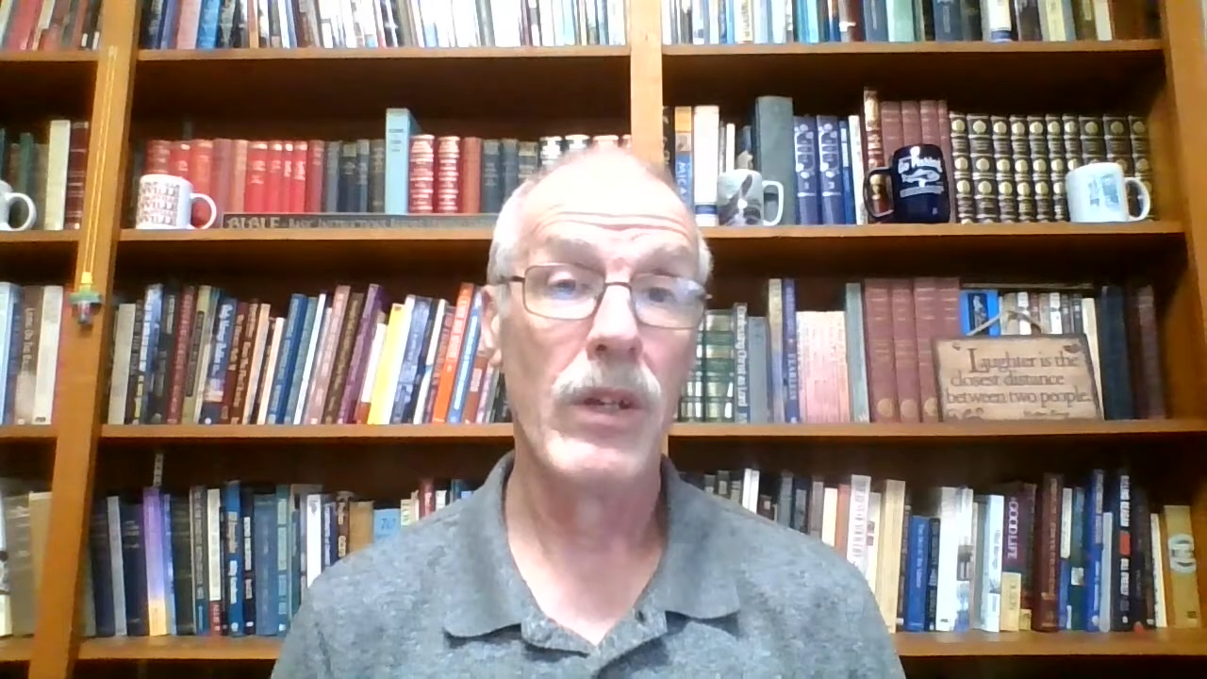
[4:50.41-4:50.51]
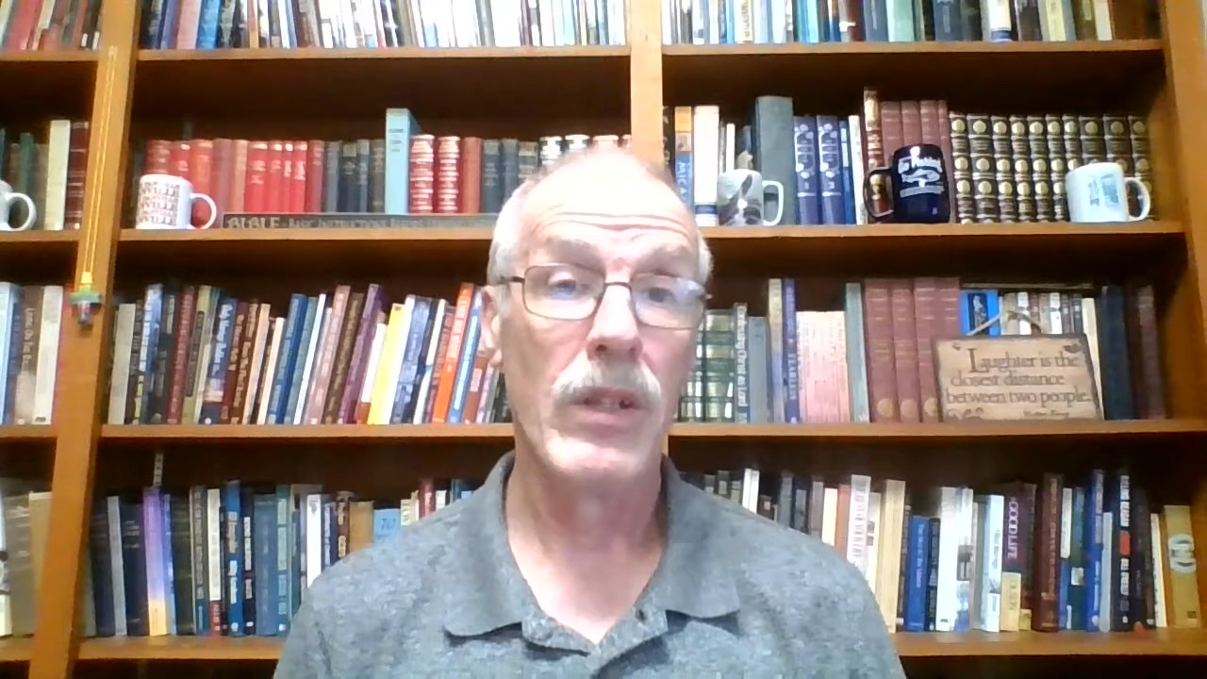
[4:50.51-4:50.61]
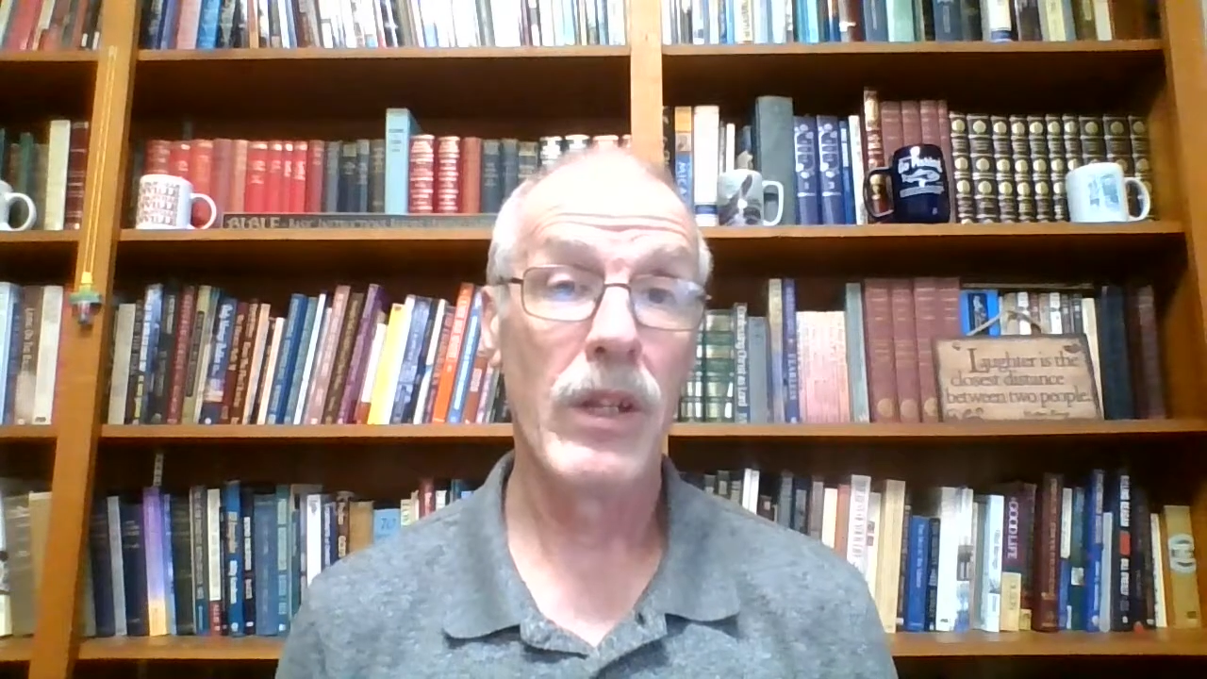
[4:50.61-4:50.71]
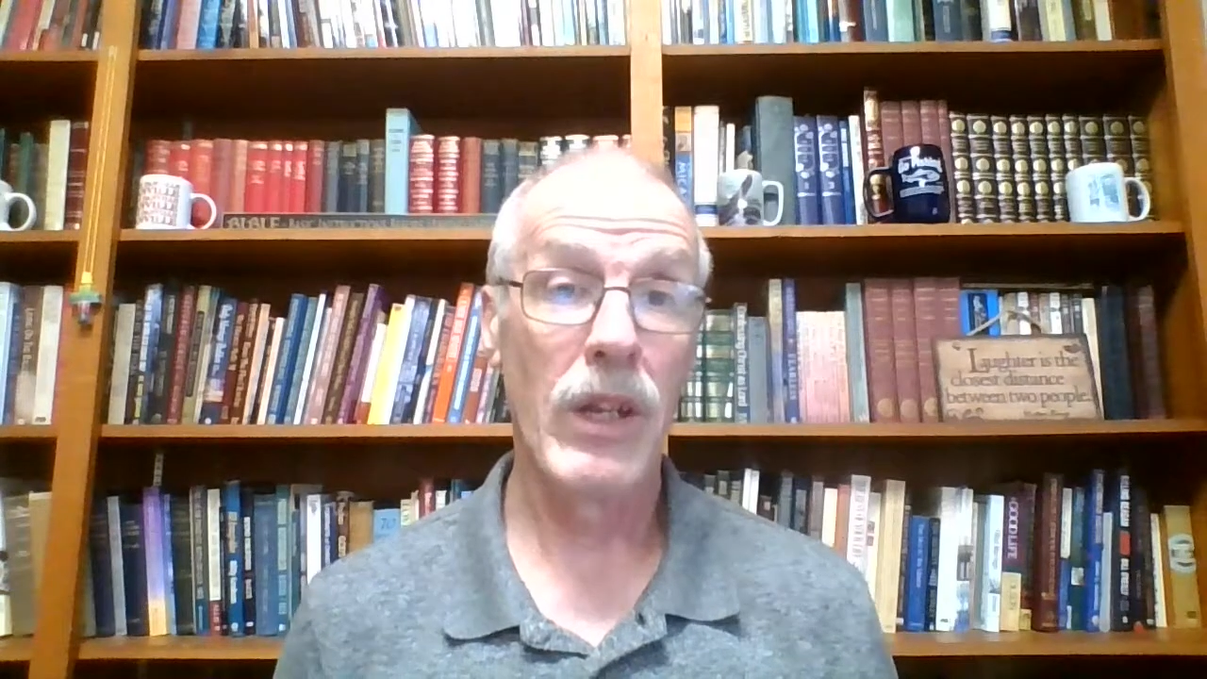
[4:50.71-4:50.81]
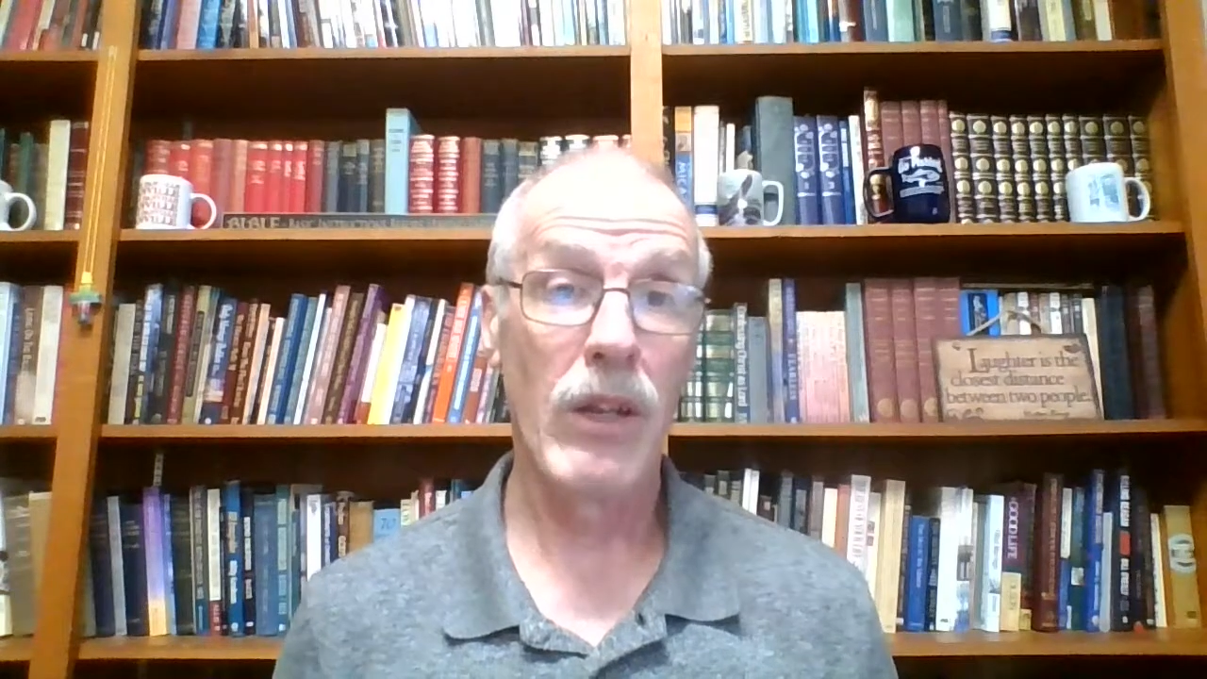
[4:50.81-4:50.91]

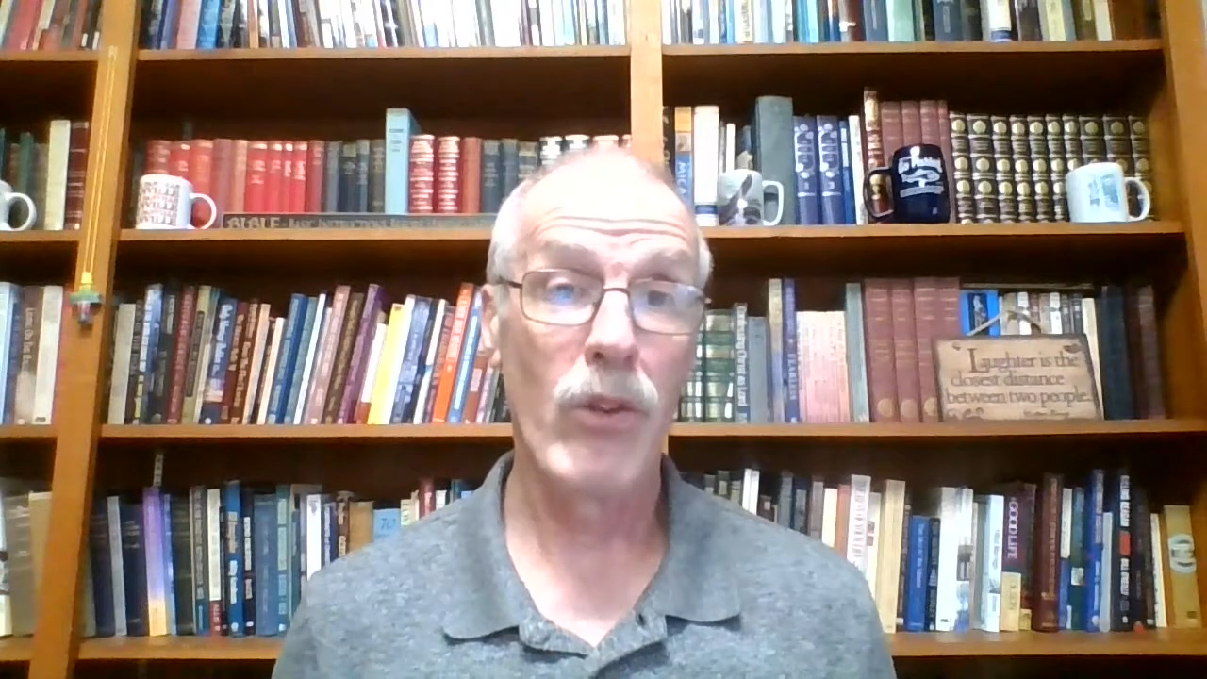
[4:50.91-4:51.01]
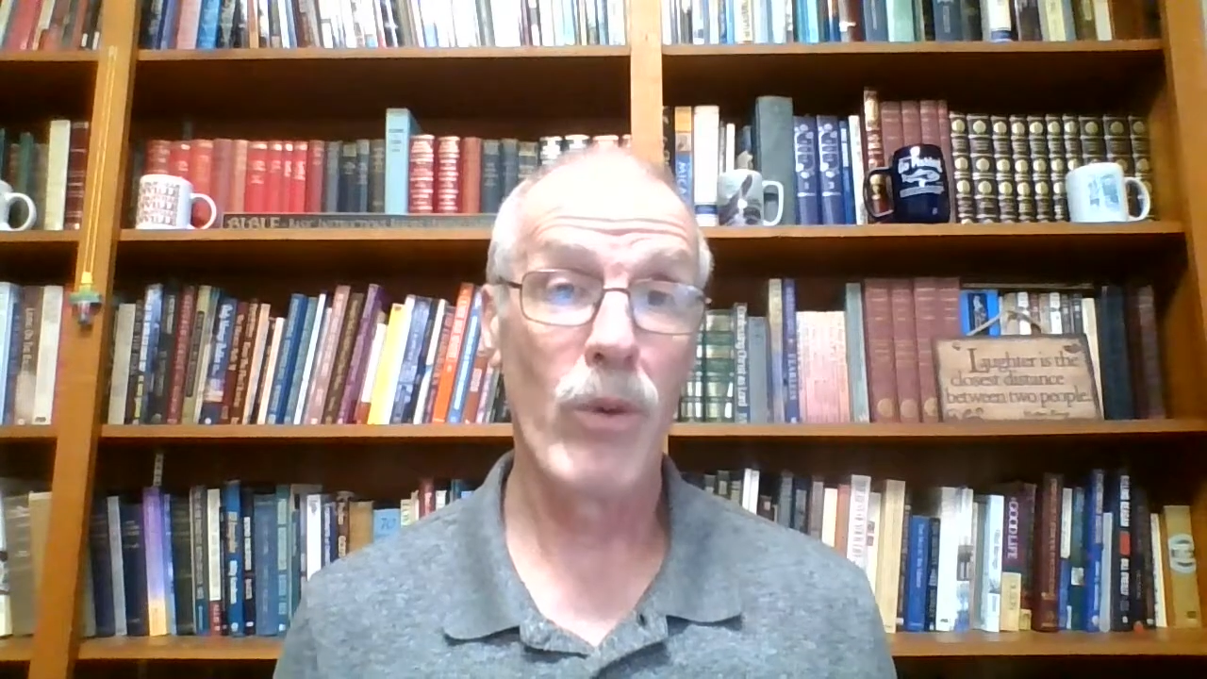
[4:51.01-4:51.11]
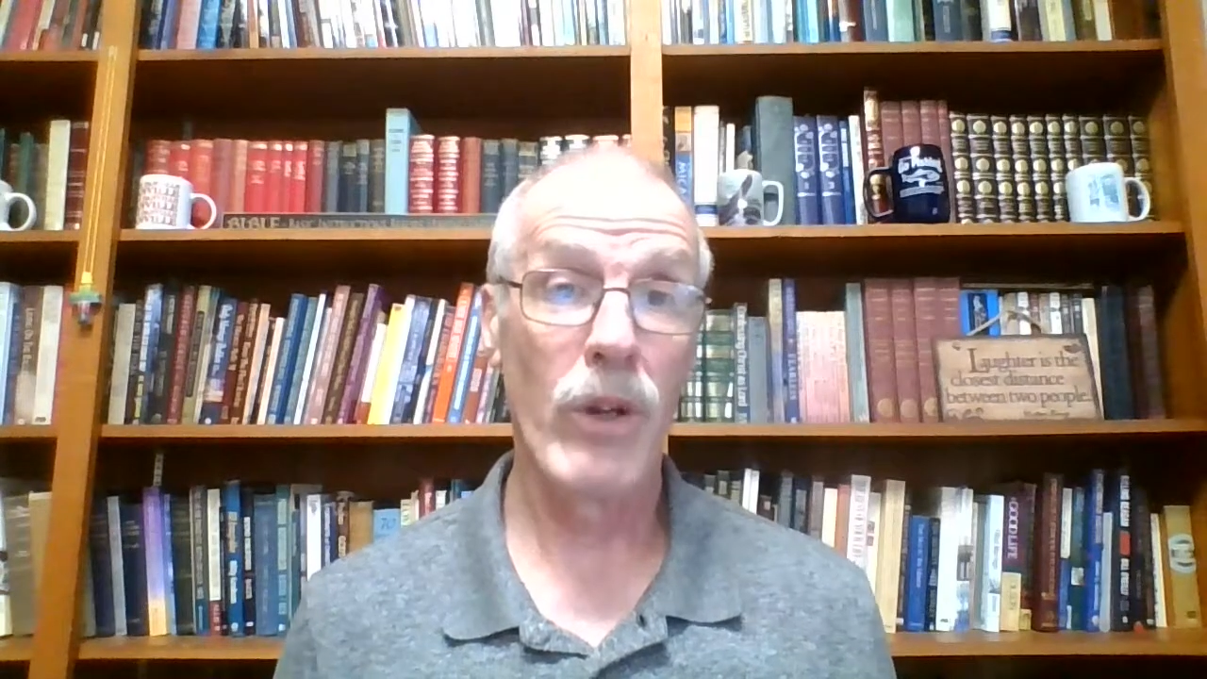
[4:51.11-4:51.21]
the death and